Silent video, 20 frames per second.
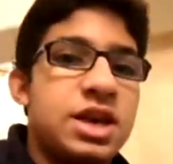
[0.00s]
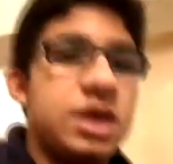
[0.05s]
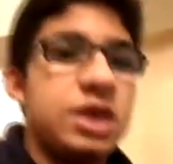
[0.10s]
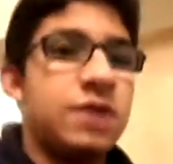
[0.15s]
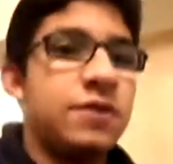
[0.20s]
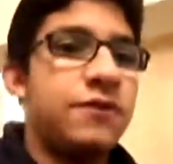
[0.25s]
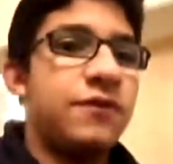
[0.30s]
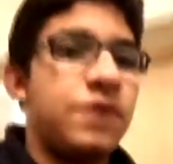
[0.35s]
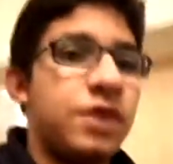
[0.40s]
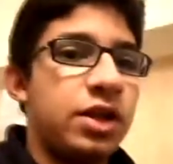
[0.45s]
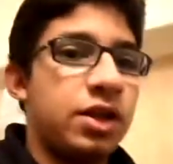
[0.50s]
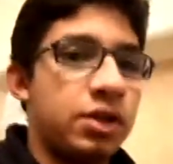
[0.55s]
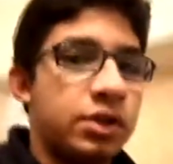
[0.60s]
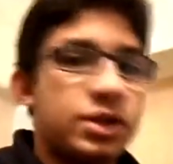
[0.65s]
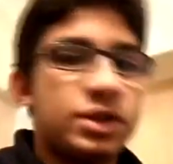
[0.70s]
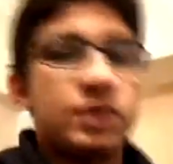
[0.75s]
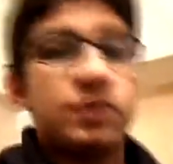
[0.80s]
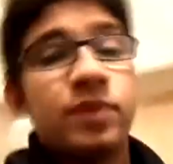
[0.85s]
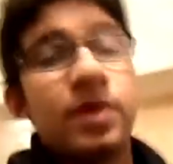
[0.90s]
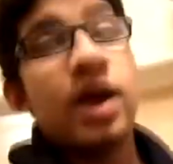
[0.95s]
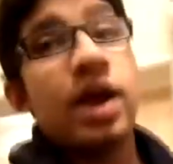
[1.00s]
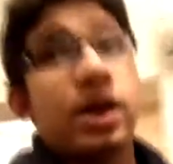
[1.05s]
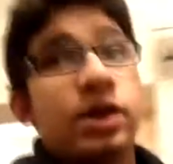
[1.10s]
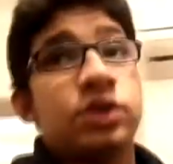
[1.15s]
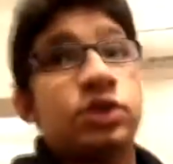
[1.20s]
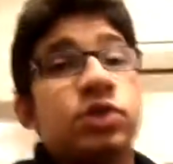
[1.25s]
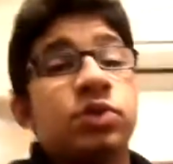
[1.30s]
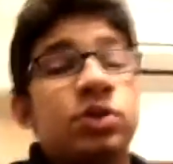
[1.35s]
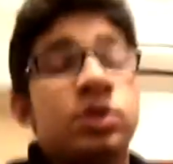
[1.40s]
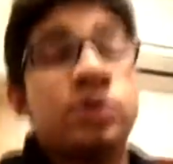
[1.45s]
he fell on his back,
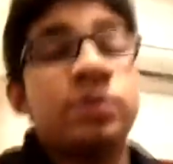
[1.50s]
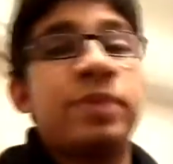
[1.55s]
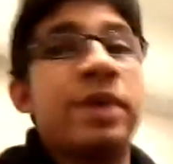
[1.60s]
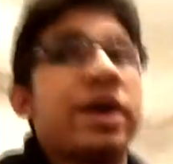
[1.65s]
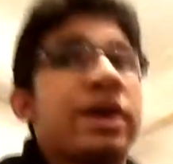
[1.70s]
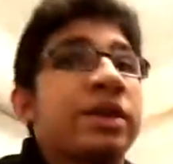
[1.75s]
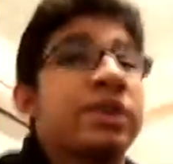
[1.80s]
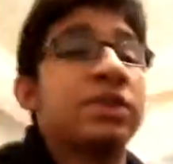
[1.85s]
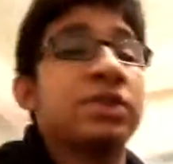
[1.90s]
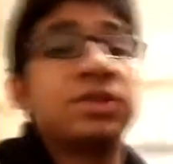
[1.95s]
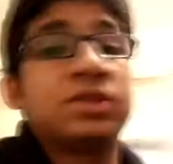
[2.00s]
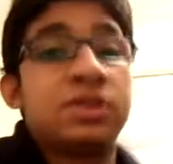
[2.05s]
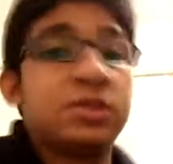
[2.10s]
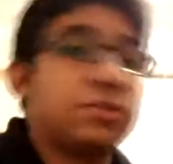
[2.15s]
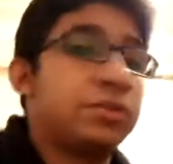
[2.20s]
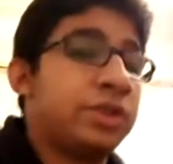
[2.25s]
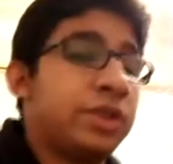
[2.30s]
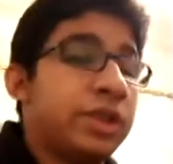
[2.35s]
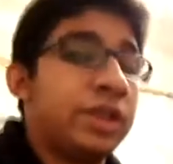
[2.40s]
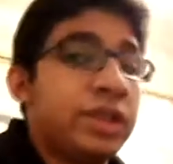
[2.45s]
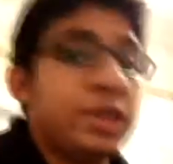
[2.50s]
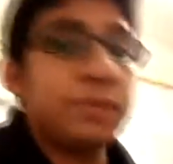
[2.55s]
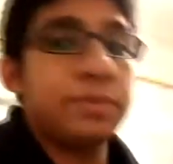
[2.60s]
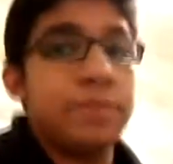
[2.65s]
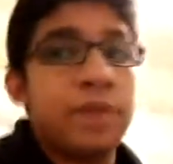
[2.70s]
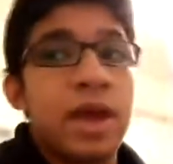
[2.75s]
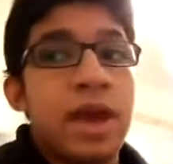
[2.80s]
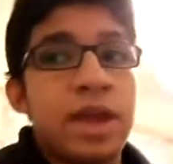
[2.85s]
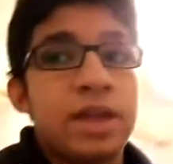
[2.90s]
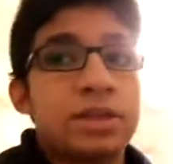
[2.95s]
so his back is really
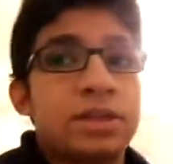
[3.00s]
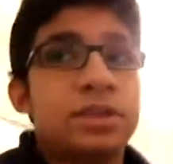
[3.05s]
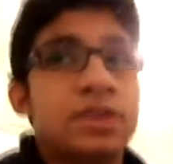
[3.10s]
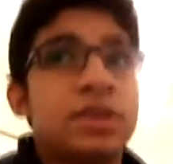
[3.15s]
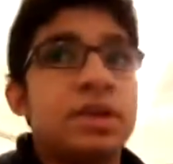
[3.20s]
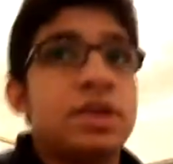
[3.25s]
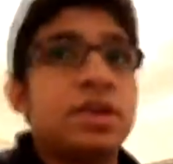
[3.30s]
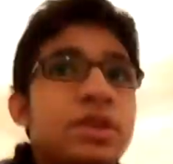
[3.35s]
bad.